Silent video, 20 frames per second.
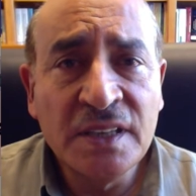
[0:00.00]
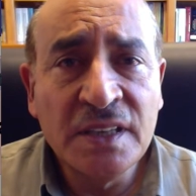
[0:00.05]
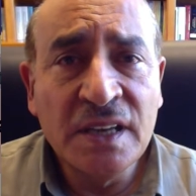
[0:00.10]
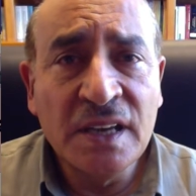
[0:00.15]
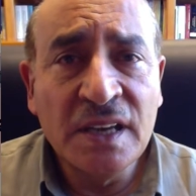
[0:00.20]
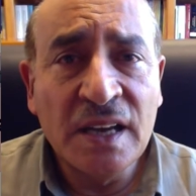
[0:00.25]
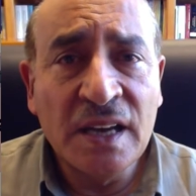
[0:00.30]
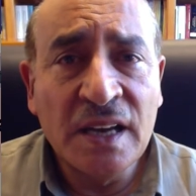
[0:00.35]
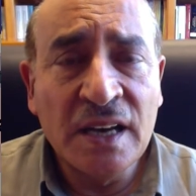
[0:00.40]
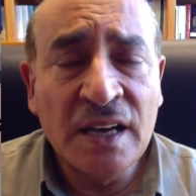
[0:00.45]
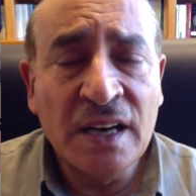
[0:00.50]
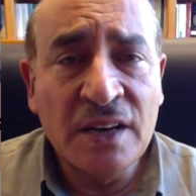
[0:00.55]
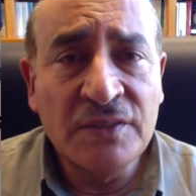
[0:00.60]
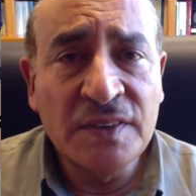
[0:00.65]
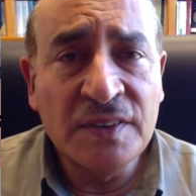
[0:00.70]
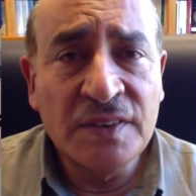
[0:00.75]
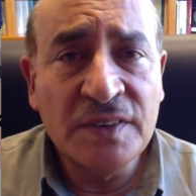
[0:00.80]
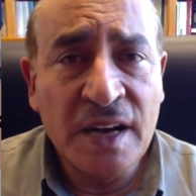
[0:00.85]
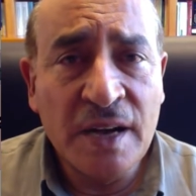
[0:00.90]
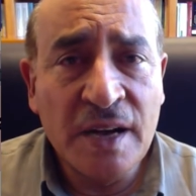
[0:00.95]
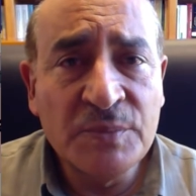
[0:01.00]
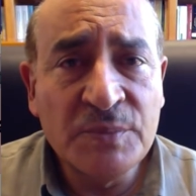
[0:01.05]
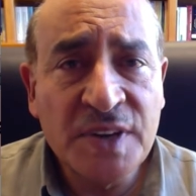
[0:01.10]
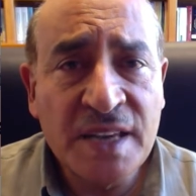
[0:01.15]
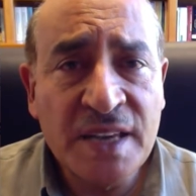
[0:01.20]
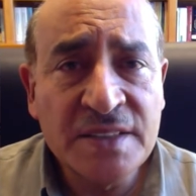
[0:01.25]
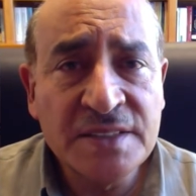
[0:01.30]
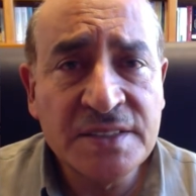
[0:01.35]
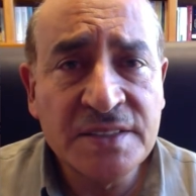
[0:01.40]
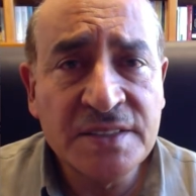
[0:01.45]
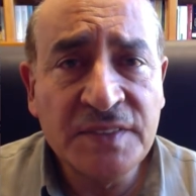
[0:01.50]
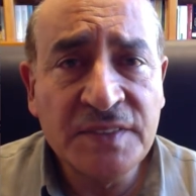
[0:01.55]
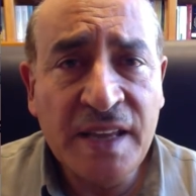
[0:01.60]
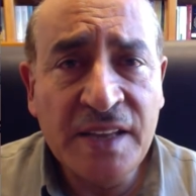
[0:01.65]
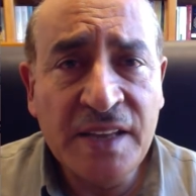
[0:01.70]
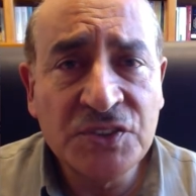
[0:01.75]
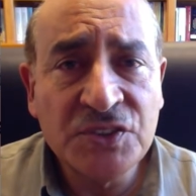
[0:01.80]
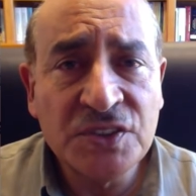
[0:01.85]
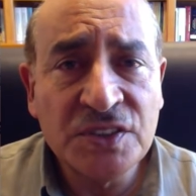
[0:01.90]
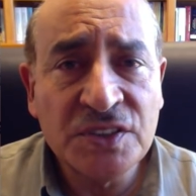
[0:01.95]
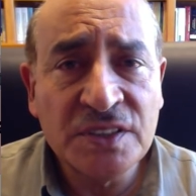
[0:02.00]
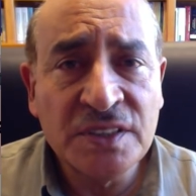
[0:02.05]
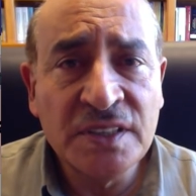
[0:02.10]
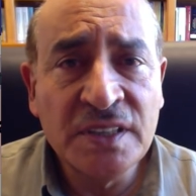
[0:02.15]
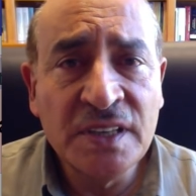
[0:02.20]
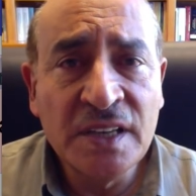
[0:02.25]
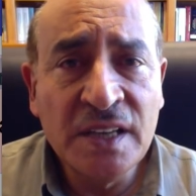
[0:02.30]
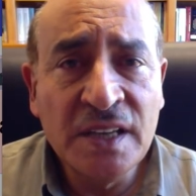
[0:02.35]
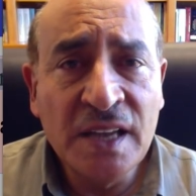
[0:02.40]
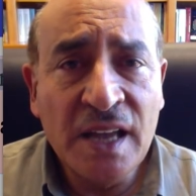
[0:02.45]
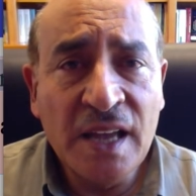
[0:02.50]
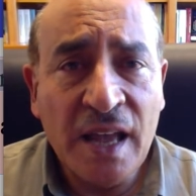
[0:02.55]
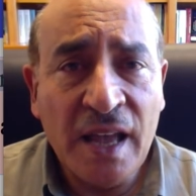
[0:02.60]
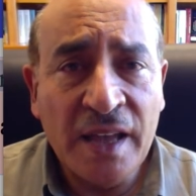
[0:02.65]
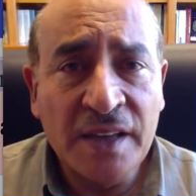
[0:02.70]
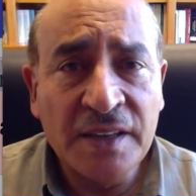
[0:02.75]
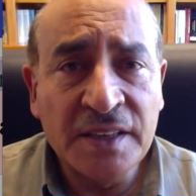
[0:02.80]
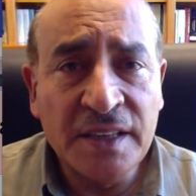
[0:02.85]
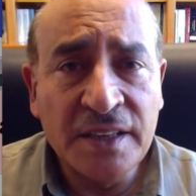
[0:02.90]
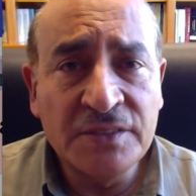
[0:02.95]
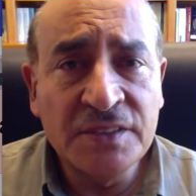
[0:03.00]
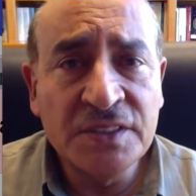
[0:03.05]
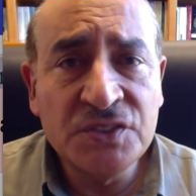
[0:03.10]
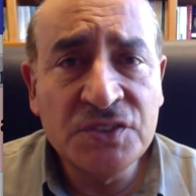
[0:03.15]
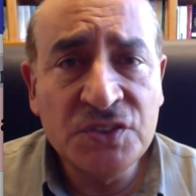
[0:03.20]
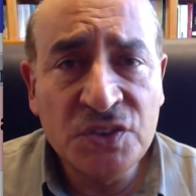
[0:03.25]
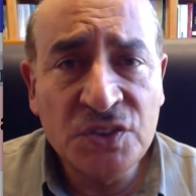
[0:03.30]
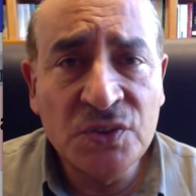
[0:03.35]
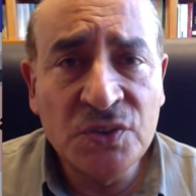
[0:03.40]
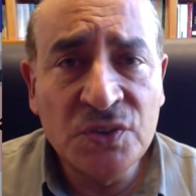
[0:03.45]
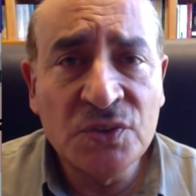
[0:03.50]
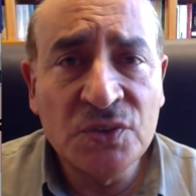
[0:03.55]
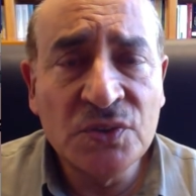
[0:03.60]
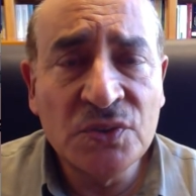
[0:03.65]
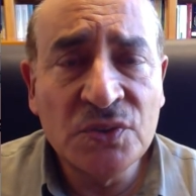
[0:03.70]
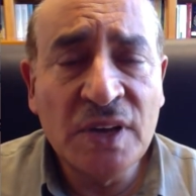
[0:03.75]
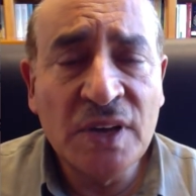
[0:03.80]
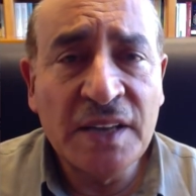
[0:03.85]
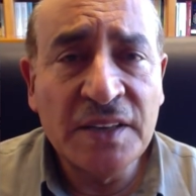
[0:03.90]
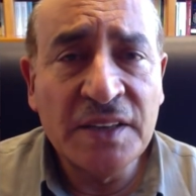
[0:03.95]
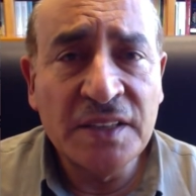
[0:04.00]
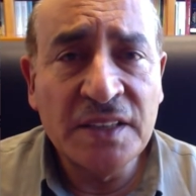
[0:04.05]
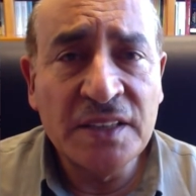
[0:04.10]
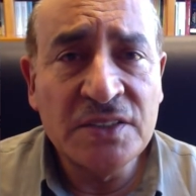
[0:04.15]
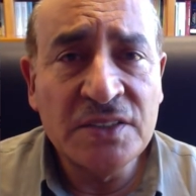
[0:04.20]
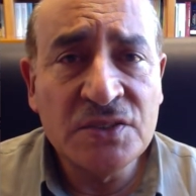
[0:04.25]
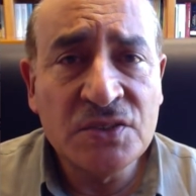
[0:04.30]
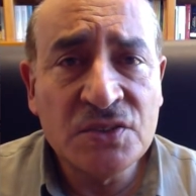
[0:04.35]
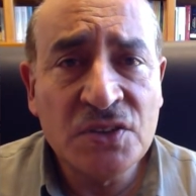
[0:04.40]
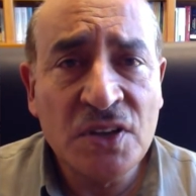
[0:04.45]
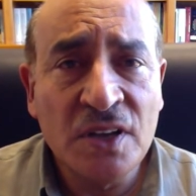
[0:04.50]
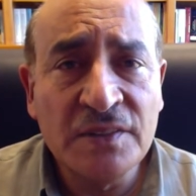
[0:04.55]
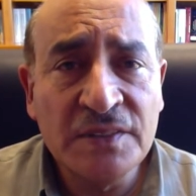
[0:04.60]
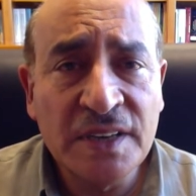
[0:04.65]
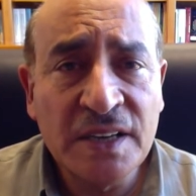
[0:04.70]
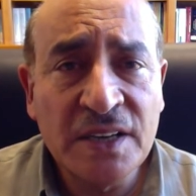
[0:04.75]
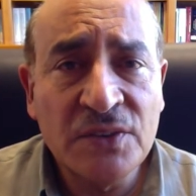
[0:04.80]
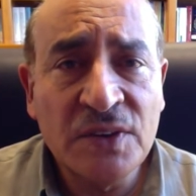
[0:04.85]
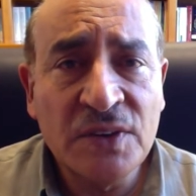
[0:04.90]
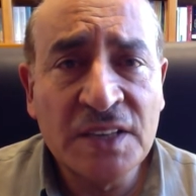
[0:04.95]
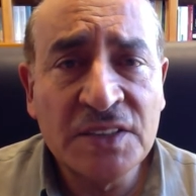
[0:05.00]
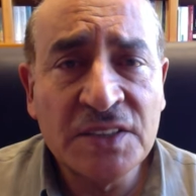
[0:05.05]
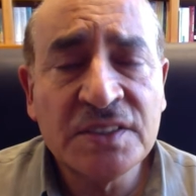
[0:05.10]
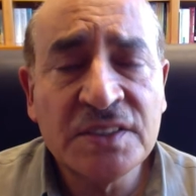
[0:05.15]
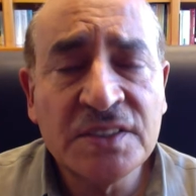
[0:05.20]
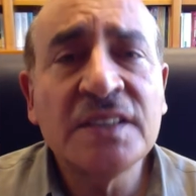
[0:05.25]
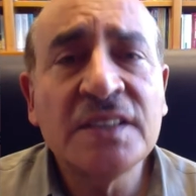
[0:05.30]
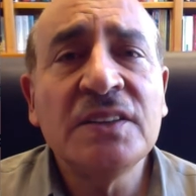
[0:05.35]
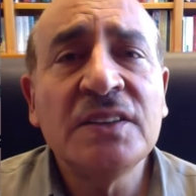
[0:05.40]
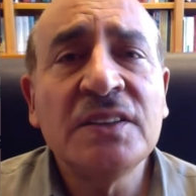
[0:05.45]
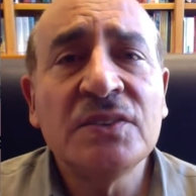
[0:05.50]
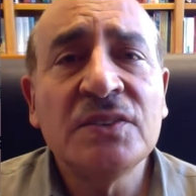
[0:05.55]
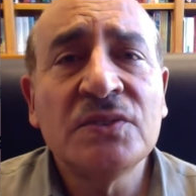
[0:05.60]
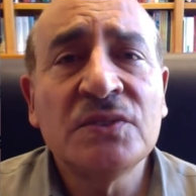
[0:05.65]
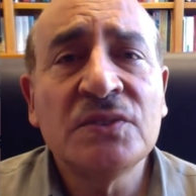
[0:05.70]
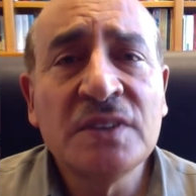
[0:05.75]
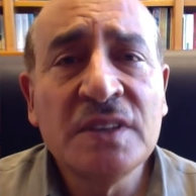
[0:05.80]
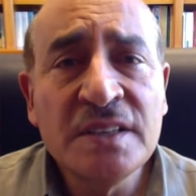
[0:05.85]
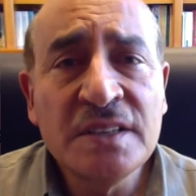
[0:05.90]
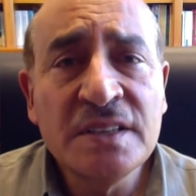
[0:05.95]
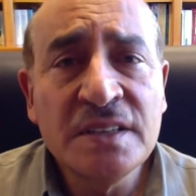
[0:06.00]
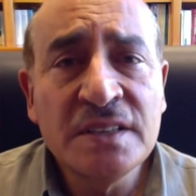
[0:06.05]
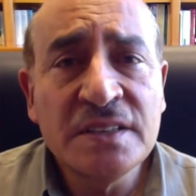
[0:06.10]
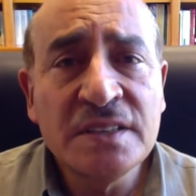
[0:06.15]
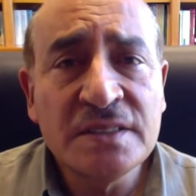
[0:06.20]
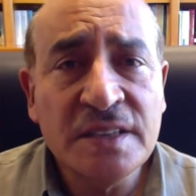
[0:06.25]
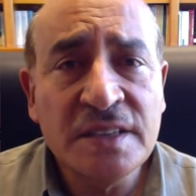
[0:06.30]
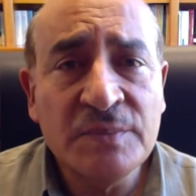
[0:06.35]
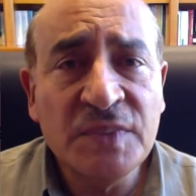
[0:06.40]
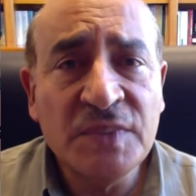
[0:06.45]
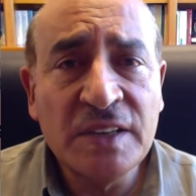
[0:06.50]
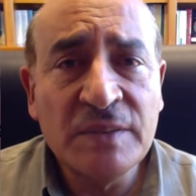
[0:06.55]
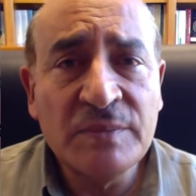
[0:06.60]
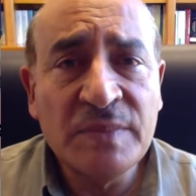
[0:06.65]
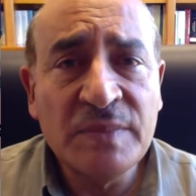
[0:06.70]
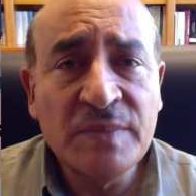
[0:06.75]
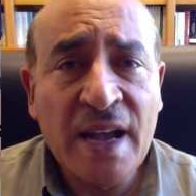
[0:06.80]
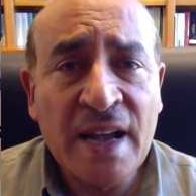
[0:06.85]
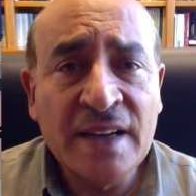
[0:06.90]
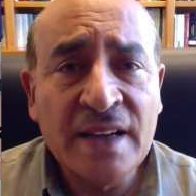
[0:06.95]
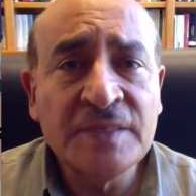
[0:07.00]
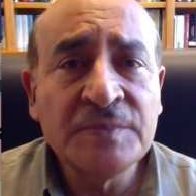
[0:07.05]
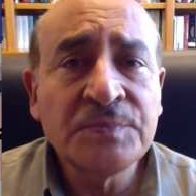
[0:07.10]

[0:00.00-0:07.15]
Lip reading: of a comprehensive nature and give it to you, and then you solve that question, you submit it back.